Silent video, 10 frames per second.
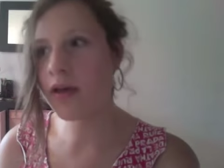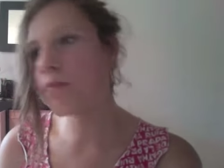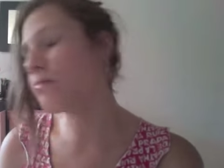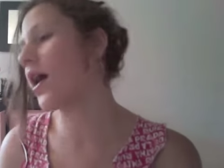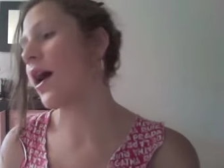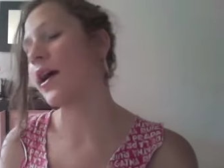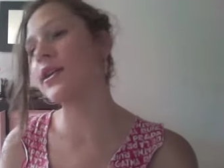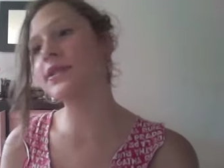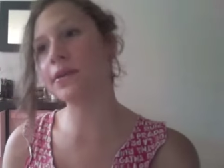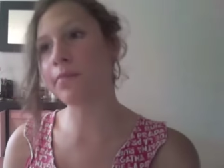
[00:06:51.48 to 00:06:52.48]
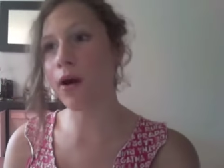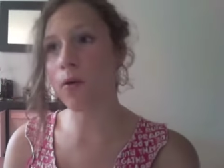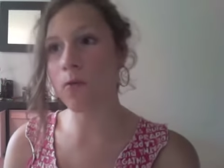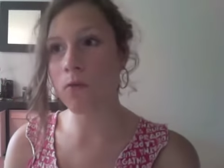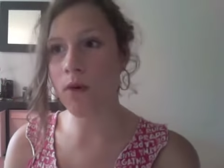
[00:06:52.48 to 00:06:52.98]
mind
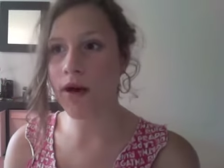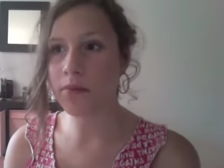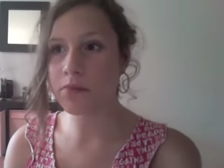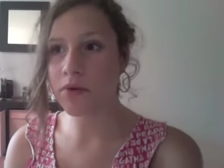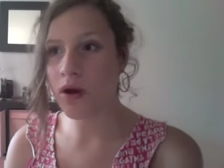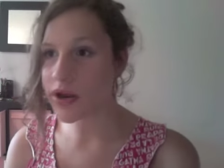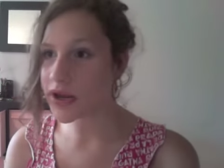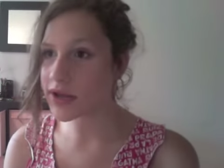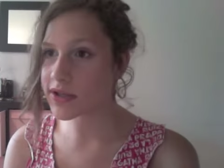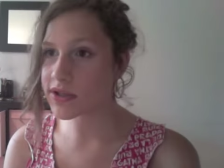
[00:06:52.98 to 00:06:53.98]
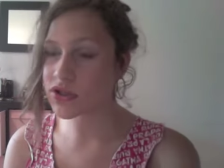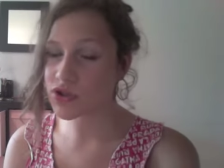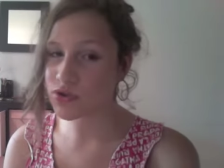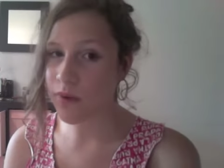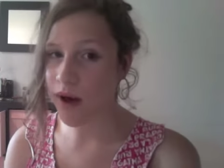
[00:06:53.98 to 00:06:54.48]
about what products
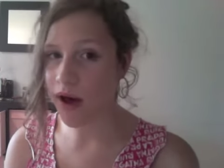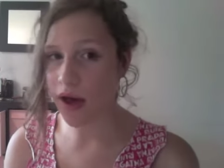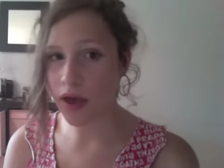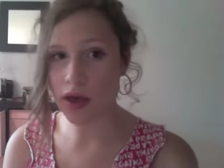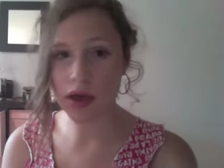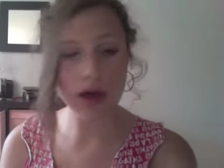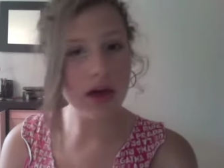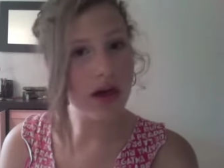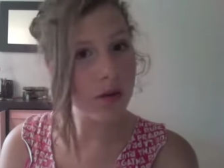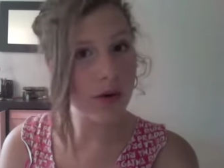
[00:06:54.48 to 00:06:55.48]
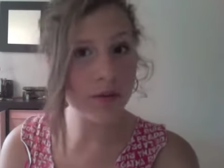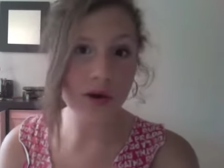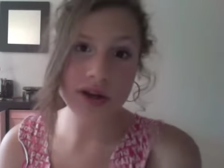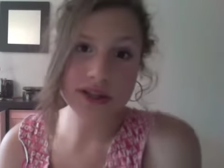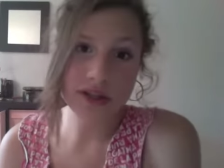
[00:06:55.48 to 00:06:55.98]
to buy and what
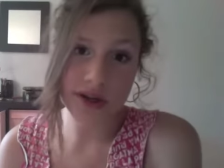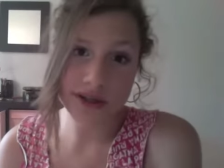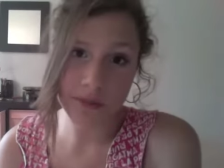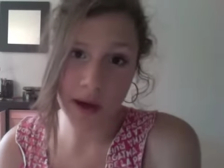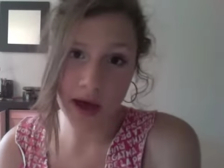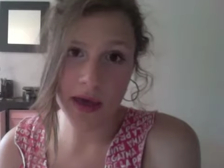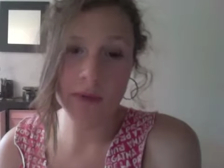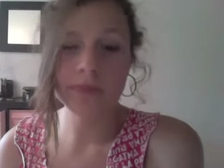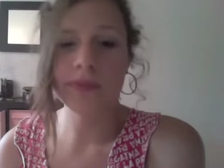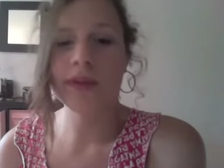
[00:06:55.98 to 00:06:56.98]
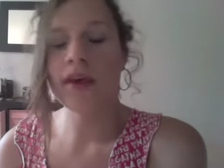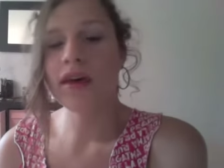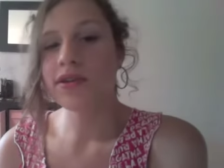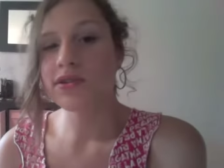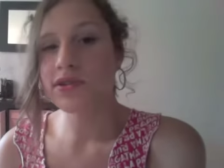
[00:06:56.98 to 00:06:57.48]
products not to buy
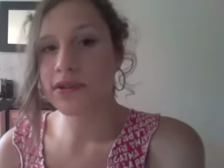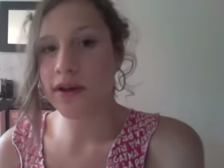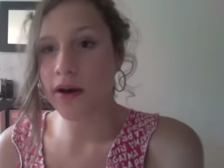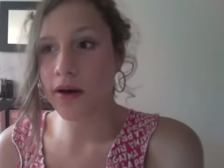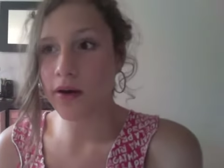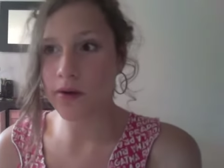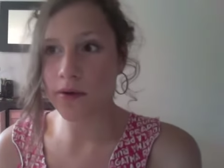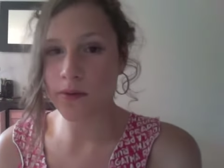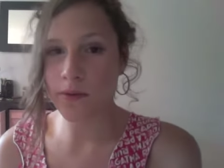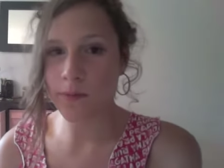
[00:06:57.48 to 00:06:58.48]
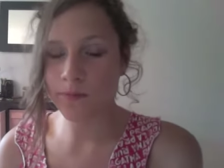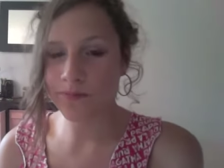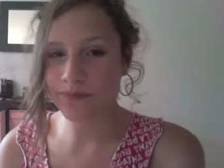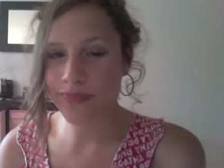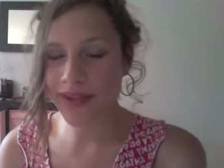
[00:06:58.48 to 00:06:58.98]
so
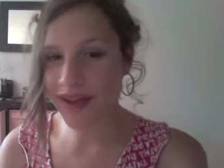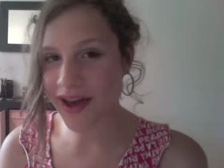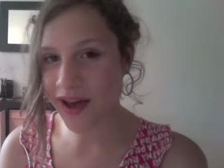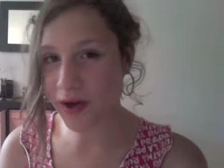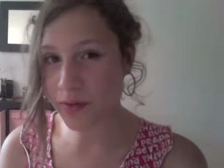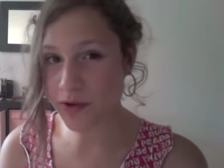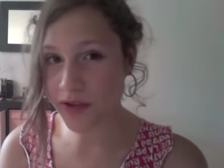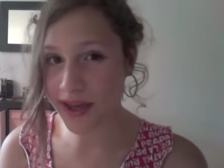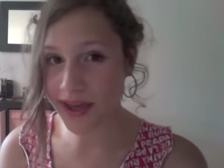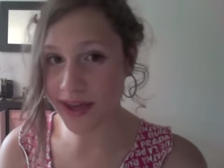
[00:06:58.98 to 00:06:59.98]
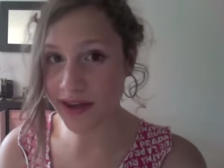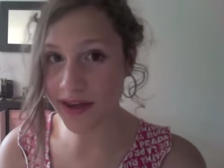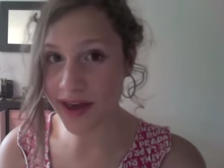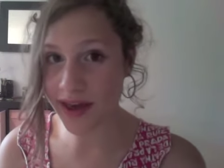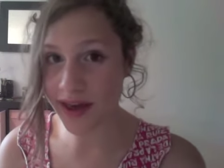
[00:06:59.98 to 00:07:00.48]
yeah I hope you like it
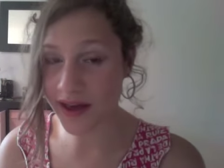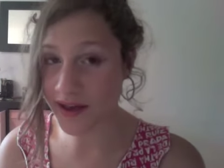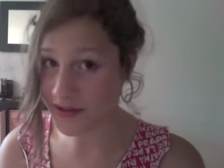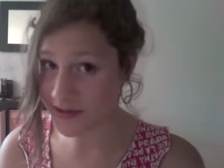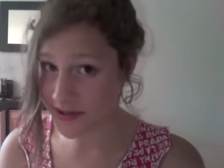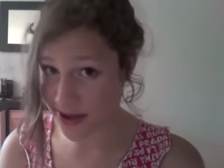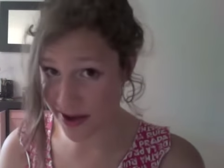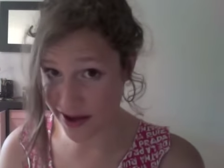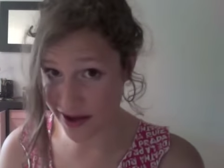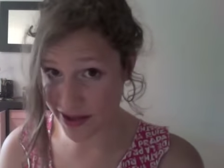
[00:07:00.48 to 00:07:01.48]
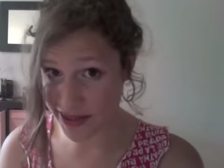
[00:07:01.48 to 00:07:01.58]
and I